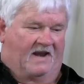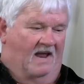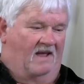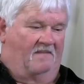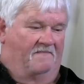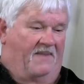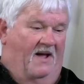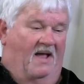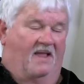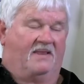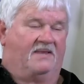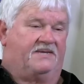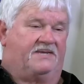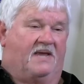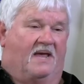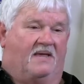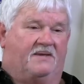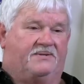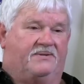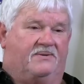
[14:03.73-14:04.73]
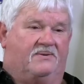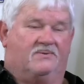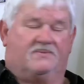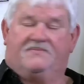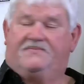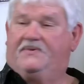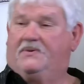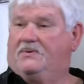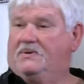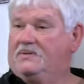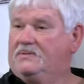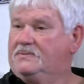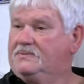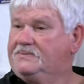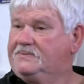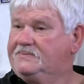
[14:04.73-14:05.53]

I apologized to him for it.